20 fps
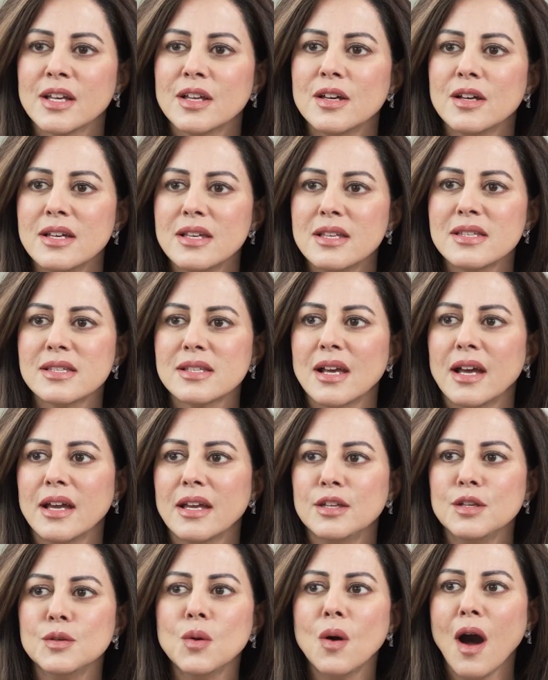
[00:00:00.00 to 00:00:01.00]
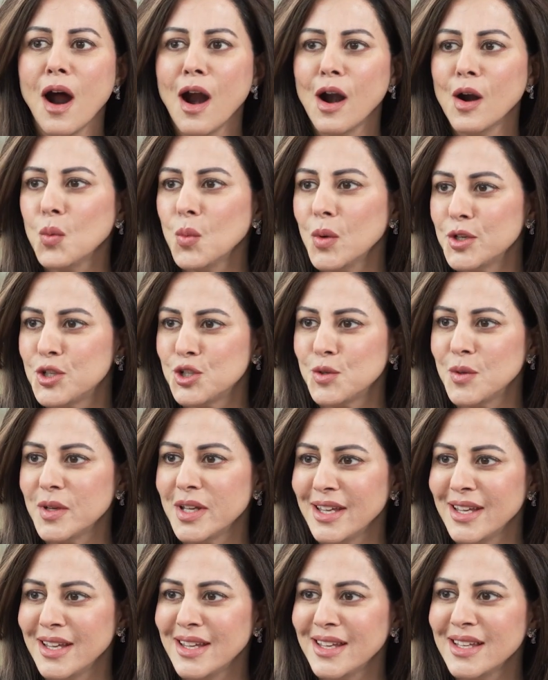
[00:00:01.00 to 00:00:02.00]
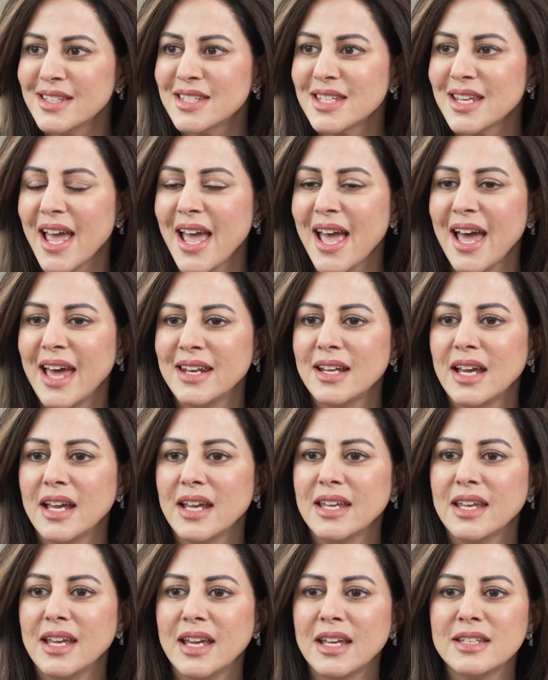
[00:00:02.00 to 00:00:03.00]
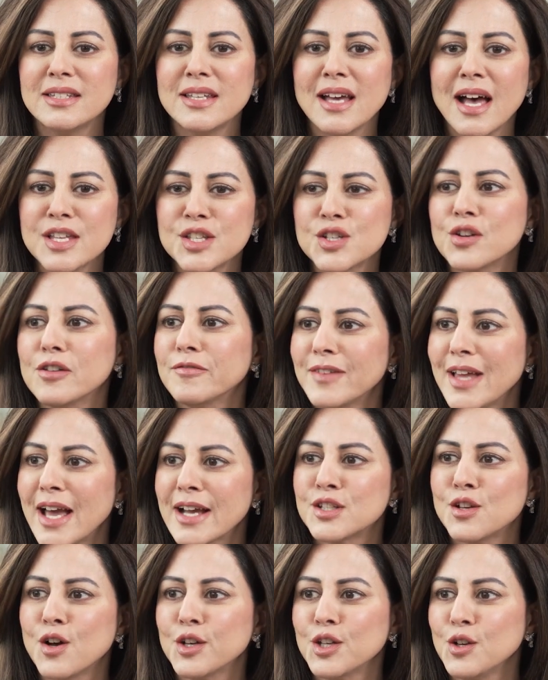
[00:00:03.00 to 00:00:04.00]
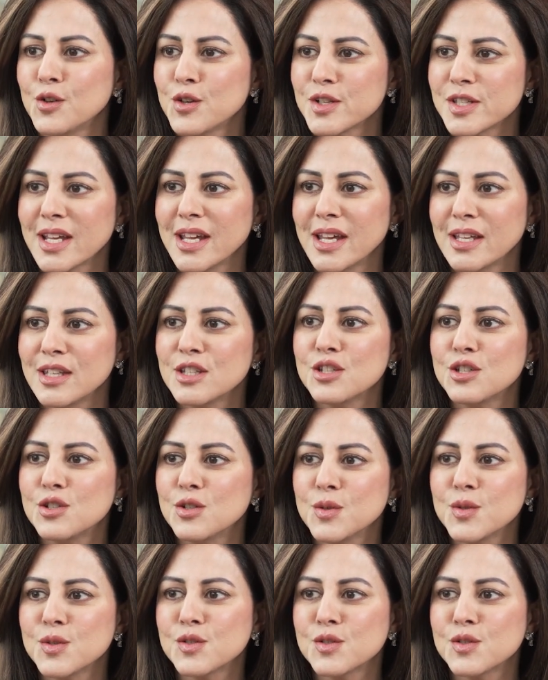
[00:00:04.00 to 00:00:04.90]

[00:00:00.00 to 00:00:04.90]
Because you are what you eat, and it does reflect on your skin too.